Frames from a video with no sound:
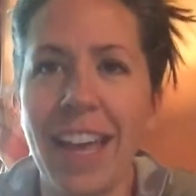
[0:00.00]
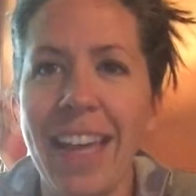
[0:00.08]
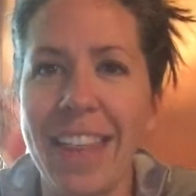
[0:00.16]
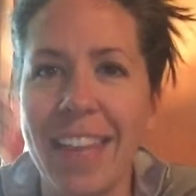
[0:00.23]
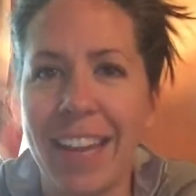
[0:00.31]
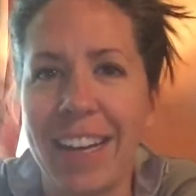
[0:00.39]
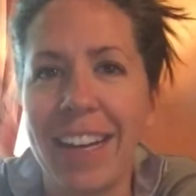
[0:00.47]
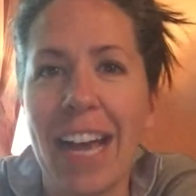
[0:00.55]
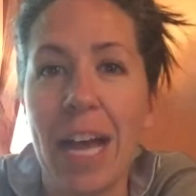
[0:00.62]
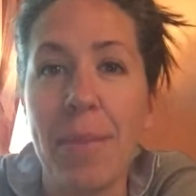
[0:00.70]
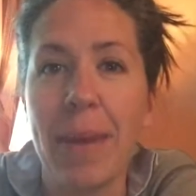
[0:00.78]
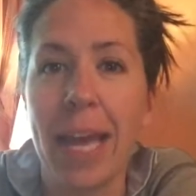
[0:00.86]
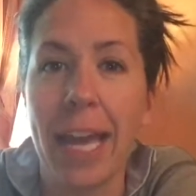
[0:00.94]
Hi there,
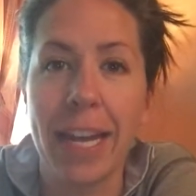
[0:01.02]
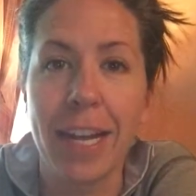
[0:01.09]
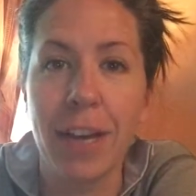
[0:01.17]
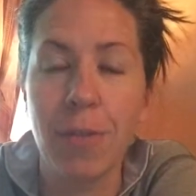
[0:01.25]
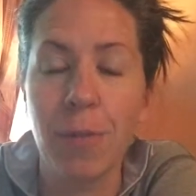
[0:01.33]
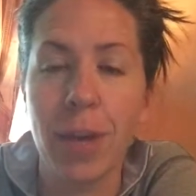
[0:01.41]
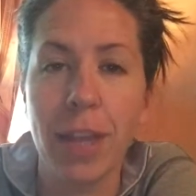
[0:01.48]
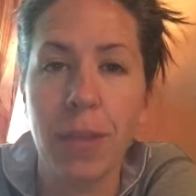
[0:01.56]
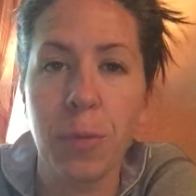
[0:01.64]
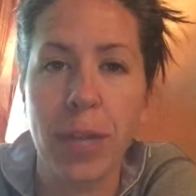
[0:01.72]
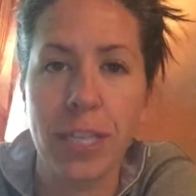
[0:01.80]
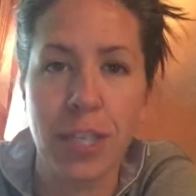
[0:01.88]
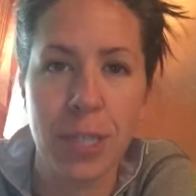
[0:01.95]
I'm Anna with
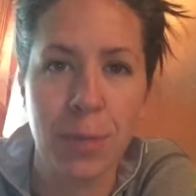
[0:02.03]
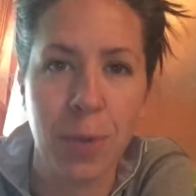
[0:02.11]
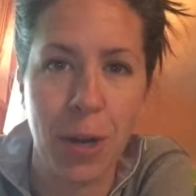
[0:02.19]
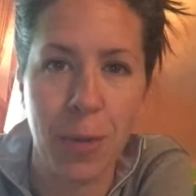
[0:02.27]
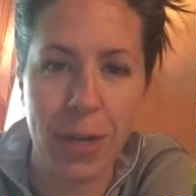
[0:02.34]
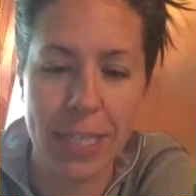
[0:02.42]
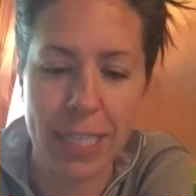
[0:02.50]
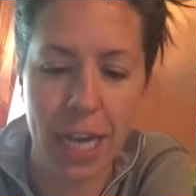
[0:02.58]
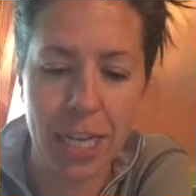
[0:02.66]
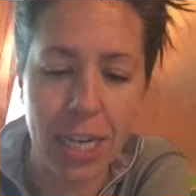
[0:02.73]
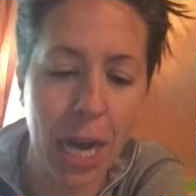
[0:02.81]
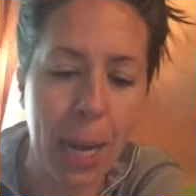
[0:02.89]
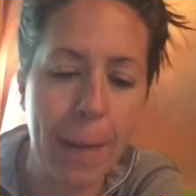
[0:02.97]

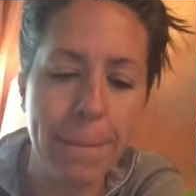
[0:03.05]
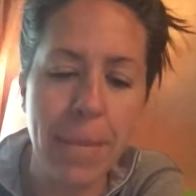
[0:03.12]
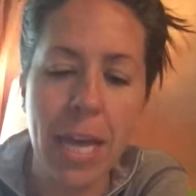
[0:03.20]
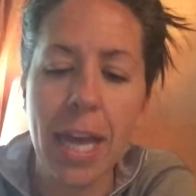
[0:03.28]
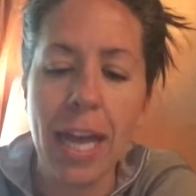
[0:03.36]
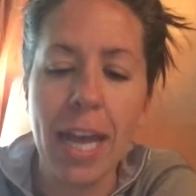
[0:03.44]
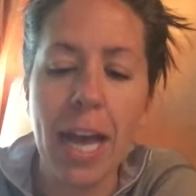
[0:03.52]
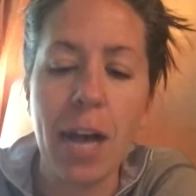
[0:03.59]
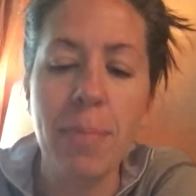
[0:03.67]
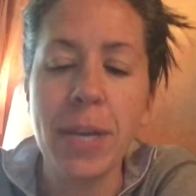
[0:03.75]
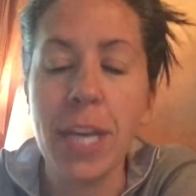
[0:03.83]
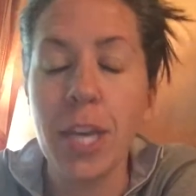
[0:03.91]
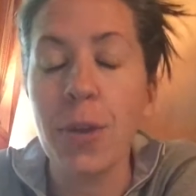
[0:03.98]
Waitress101.com,
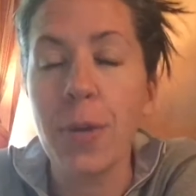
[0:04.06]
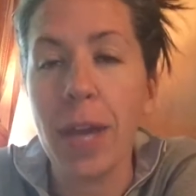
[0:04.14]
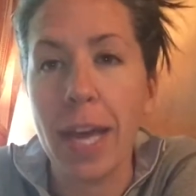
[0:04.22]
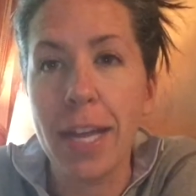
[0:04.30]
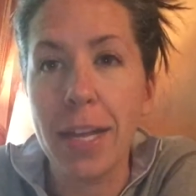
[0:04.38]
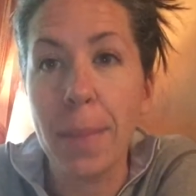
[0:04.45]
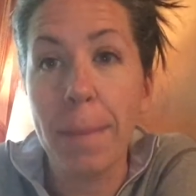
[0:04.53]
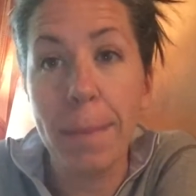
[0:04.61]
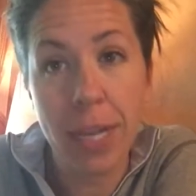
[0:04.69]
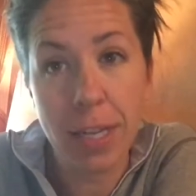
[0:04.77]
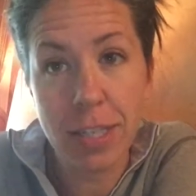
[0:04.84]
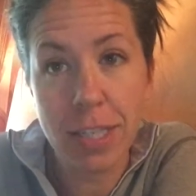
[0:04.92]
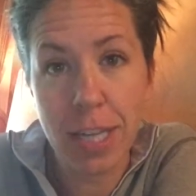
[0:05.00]
helping you get
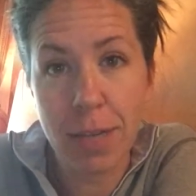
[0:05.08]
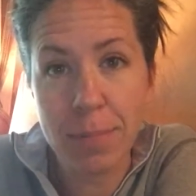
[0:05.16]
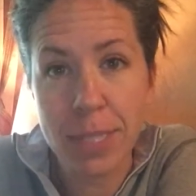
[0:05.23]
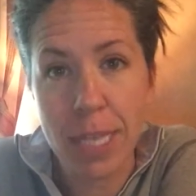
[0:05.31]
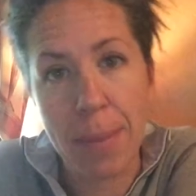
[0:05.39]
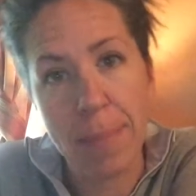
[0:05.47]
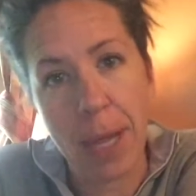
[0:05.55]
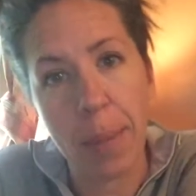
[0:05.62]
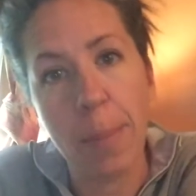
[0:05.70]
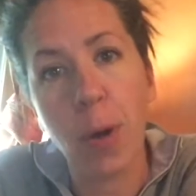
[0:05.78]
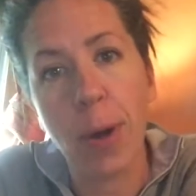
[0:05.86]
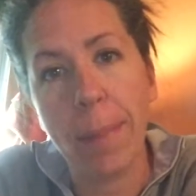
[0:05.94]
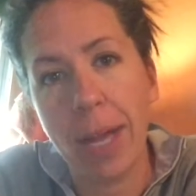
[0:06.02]
bigger tips and make
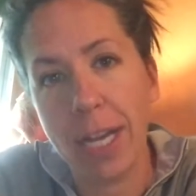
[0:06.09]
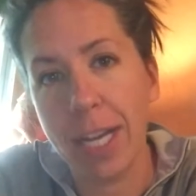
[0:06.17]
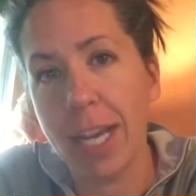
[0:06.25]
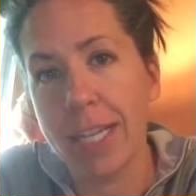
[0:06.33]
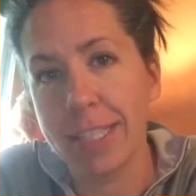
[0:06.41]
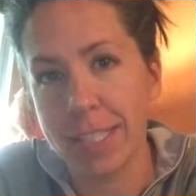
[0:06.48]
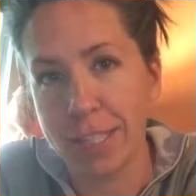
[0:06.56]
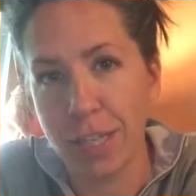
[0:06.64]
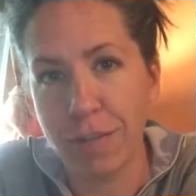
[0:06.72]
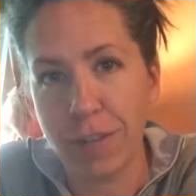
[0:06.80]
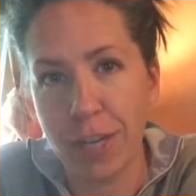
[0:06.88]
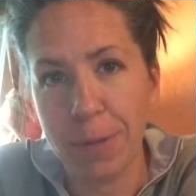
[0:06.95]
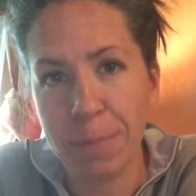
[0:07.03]
more money as a
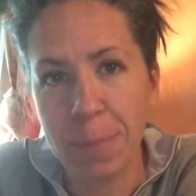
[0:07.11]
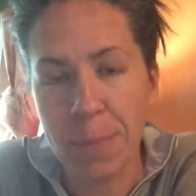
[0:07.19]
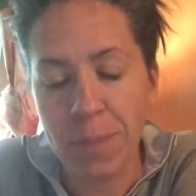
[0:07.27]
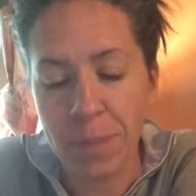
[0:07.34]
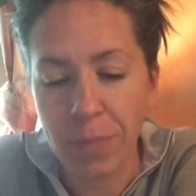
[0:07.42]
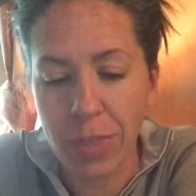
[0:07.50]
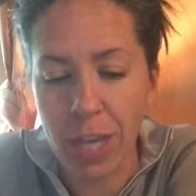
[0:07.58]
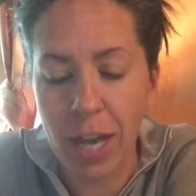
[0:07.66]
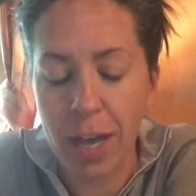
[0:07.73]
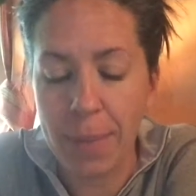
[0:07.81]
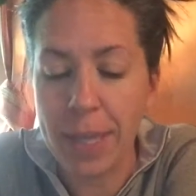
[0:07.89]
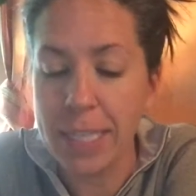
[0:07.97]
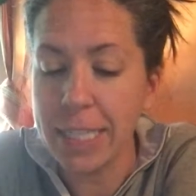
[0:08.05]
server.
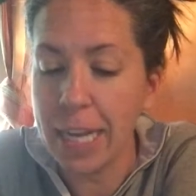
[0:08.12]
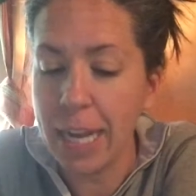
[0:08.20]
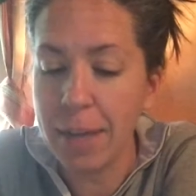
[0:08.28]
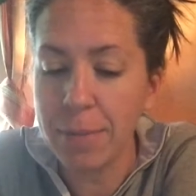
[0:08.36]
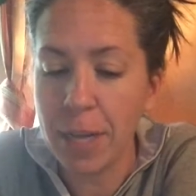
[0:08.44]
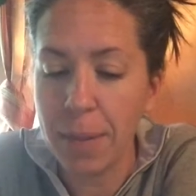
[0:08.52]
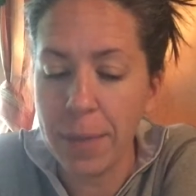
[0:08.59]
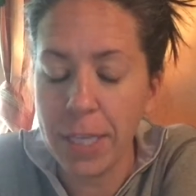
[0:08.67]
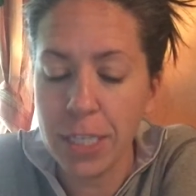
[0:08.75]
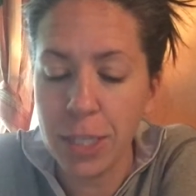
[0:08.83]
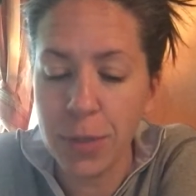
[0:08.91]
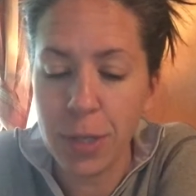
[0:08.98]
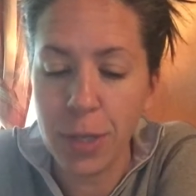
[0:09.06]
And today I'm coming
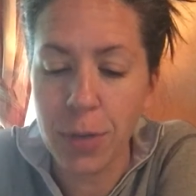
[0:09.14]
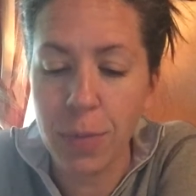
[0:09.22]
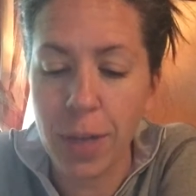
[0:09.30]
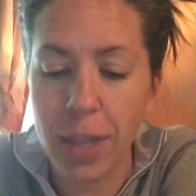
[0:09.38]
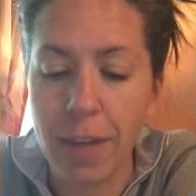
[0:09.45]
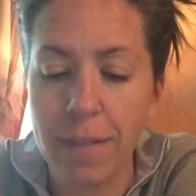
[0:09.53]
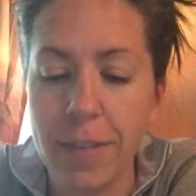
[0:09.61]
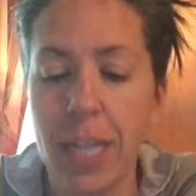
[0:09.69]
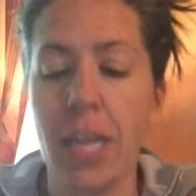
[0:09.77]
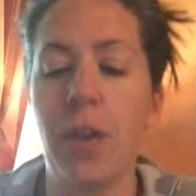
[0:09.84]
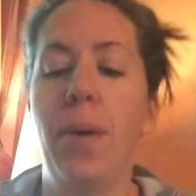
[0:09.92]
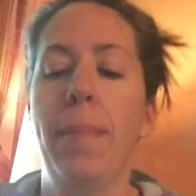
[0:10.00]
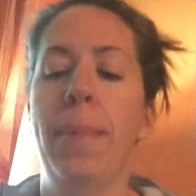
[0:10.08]
to you with a
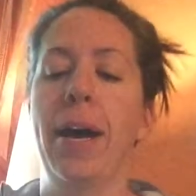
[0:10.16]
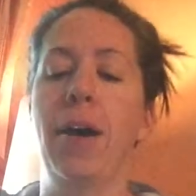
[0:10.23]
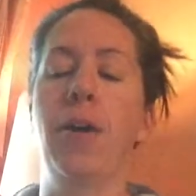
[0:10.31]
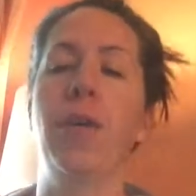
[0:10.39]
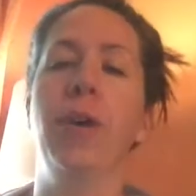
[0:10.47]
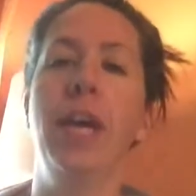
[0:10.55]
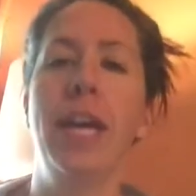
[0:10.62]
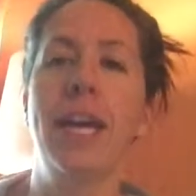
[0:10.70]
video about